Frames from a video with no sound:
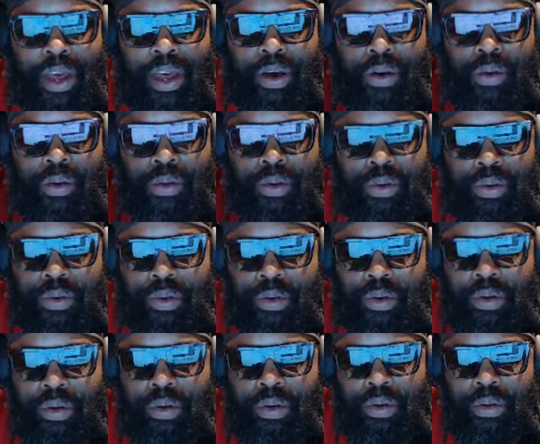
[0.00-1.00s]
out
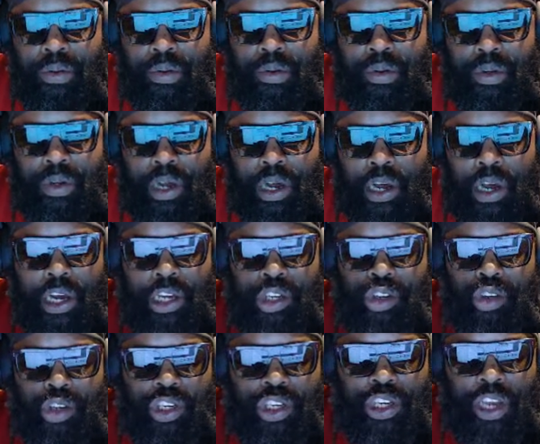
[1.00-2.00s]

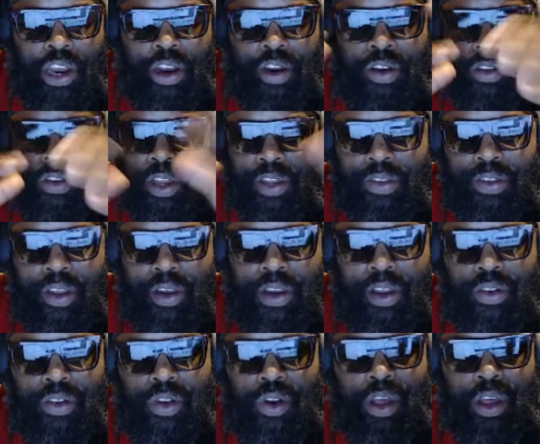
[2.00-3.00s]
100 shares, that's it.
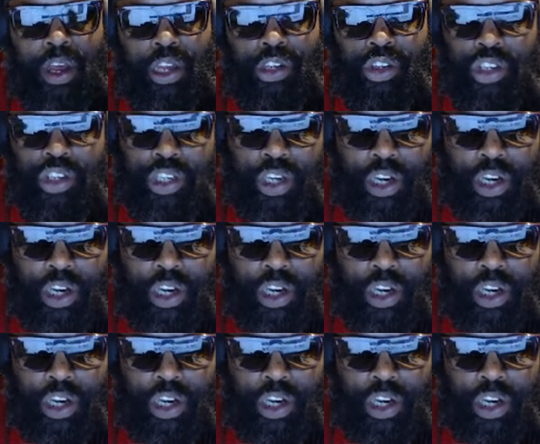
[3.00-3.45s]
There's only 100